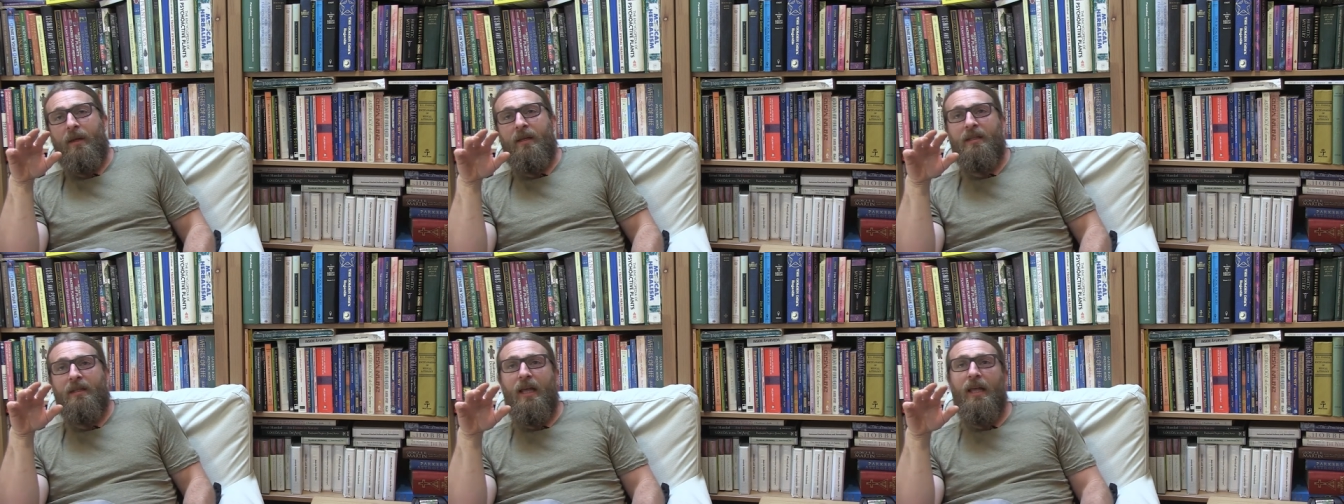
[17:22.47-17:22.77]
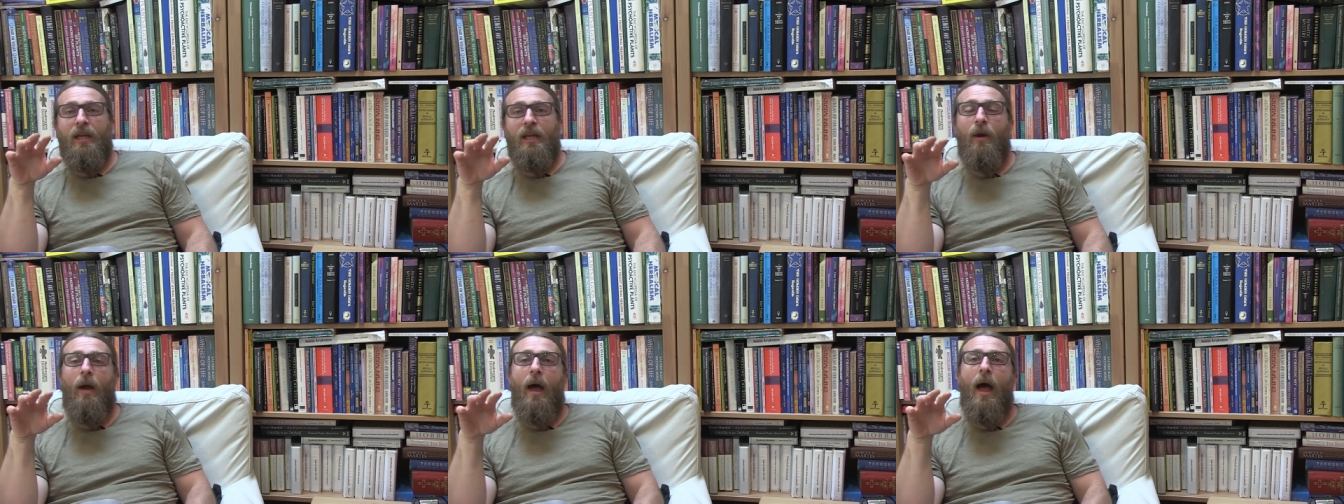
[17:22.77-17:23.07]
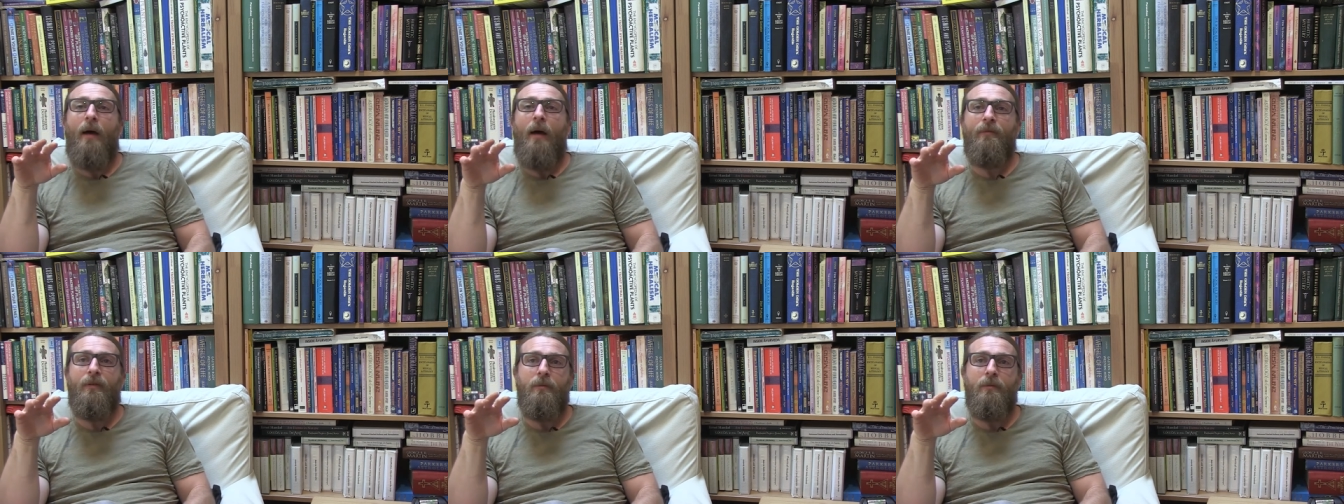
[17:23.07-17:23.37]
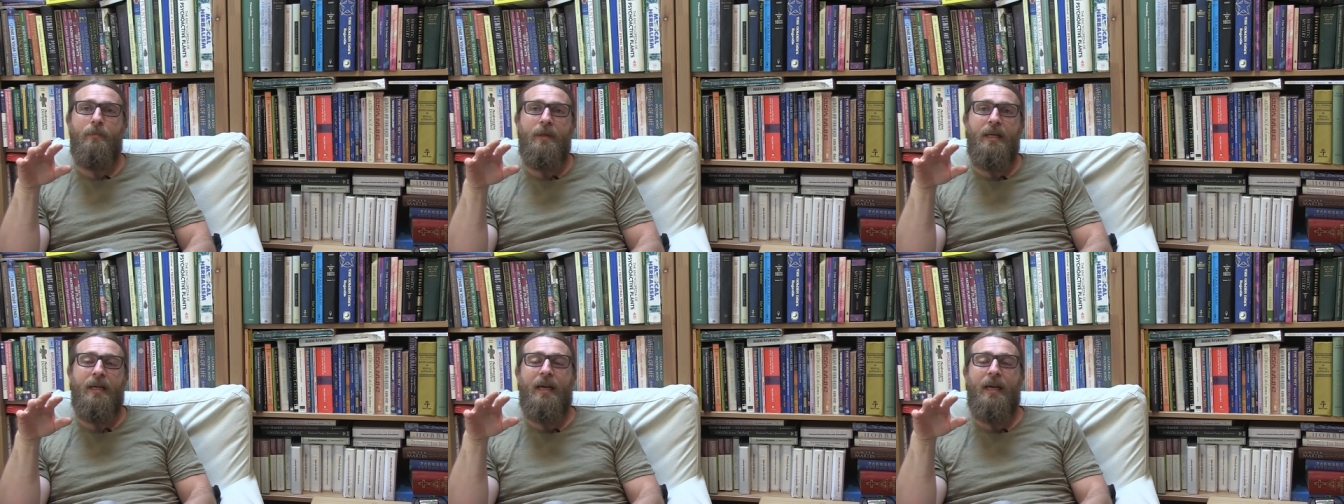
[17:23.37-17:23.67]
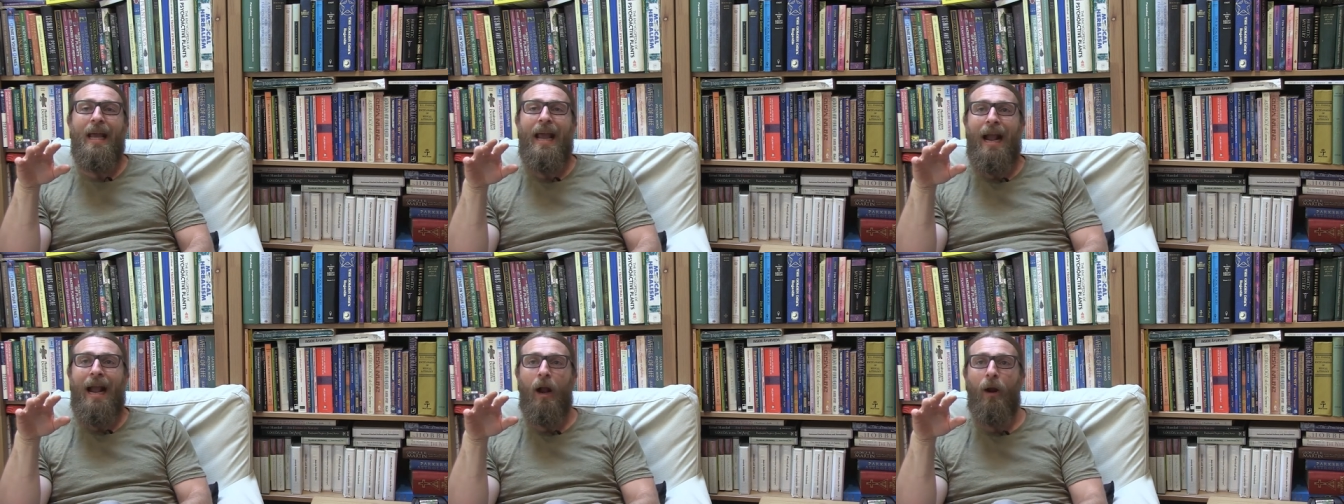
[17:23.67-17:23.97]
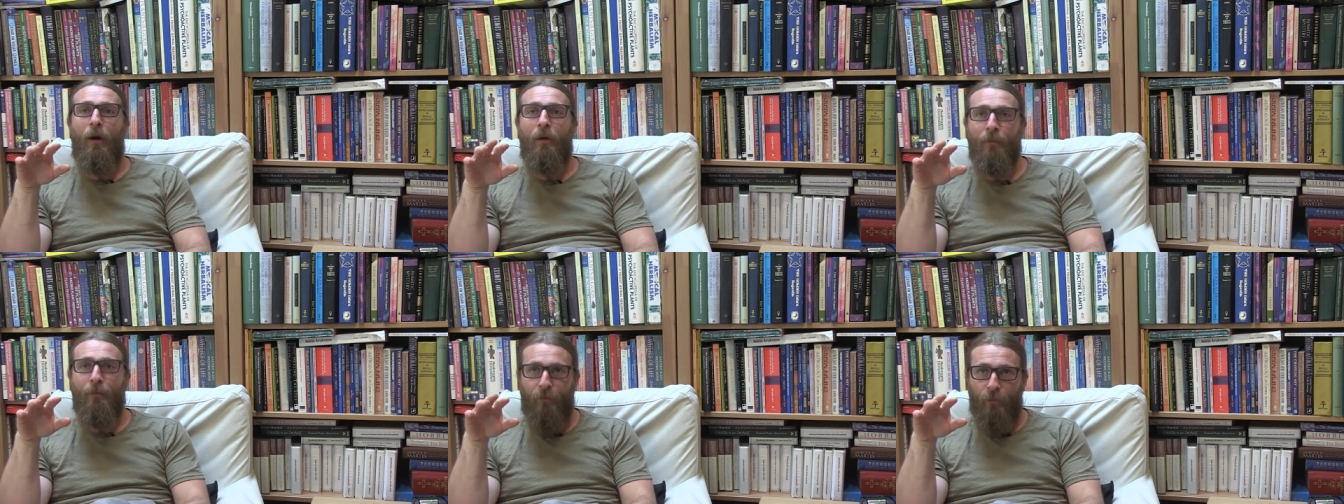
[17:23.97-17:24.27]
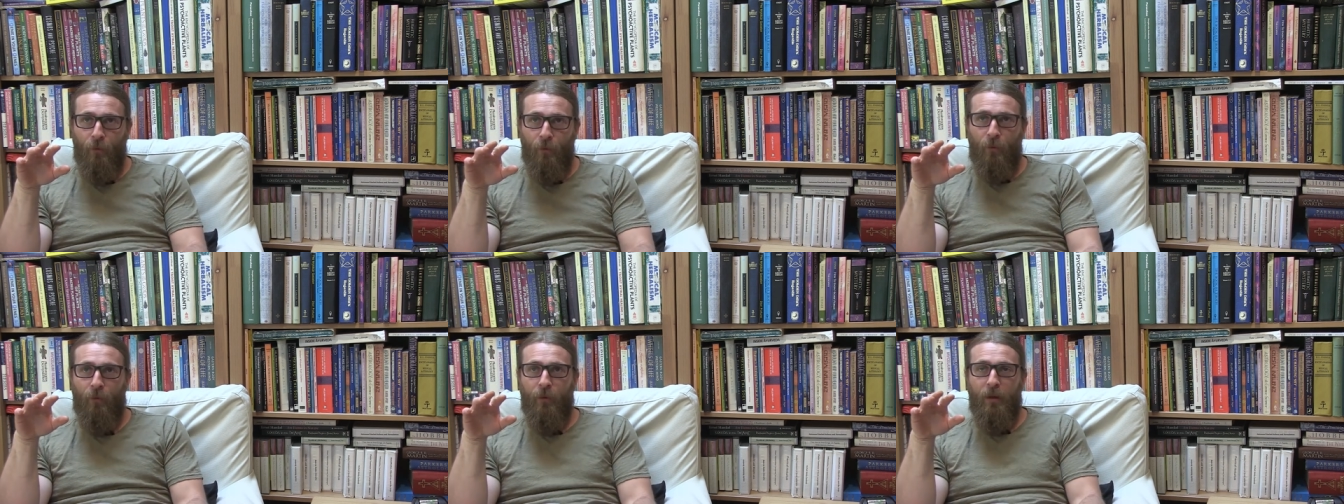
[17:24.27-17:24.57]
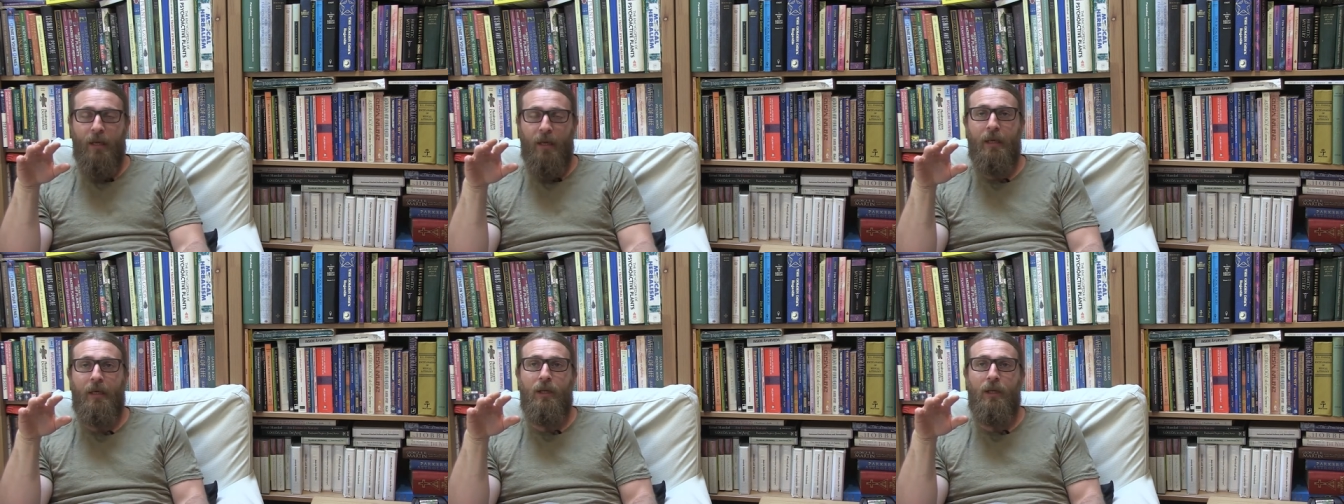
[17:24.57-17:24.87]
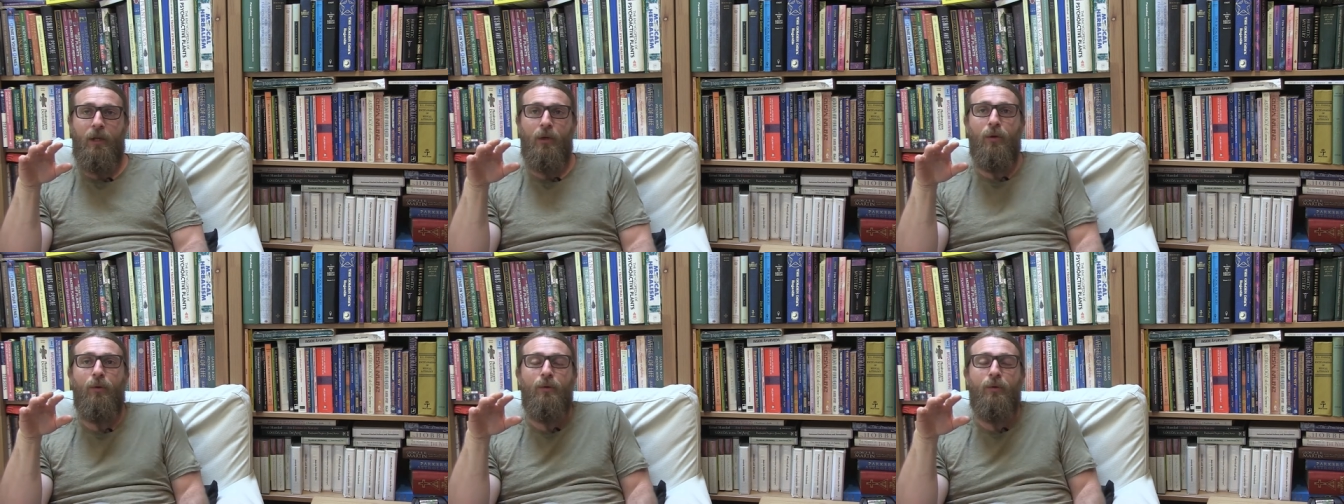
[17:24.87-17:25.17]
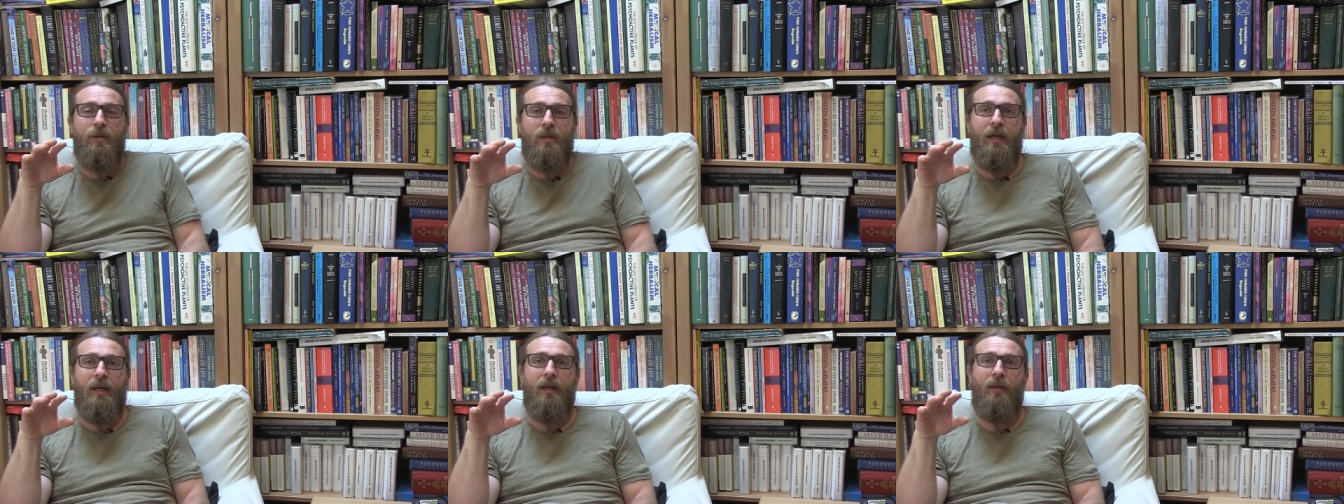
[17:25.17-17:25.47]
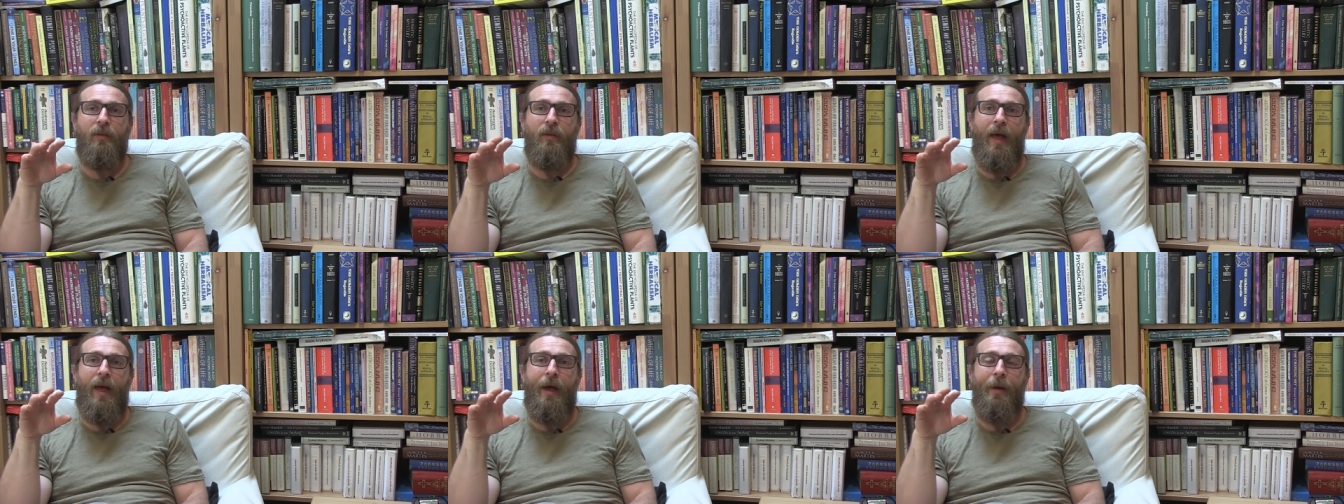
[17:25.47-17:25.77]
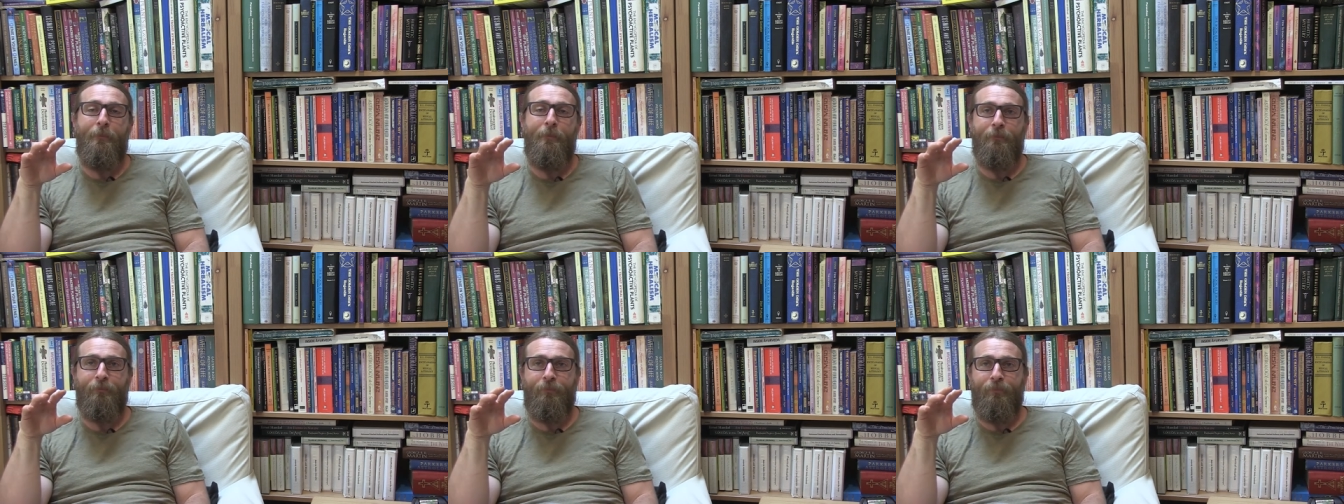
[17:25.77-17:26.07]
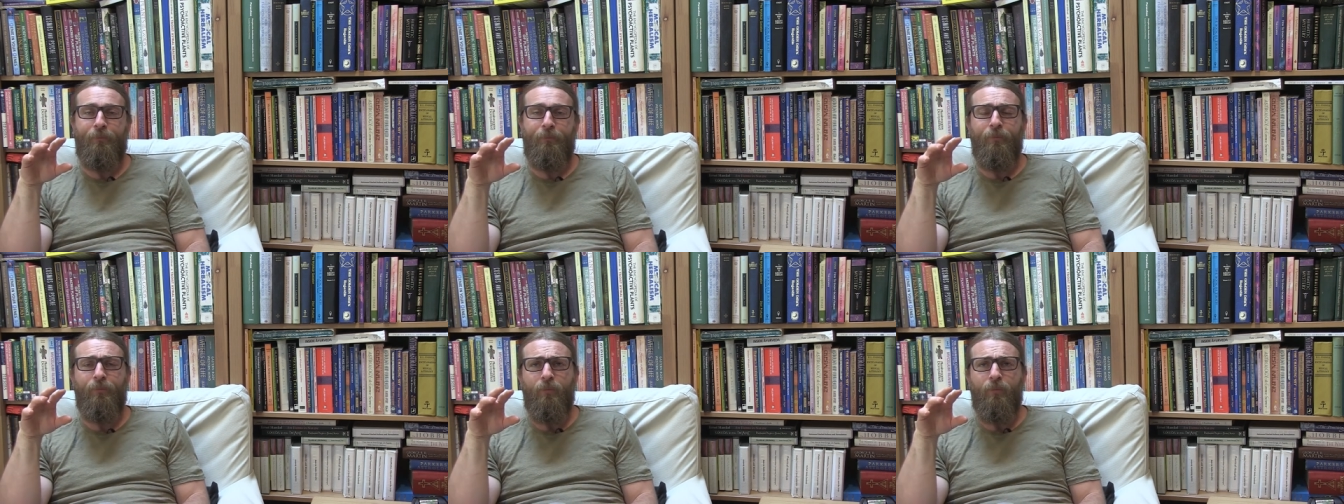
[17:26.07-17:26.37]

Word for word: is that you have to be careful in using them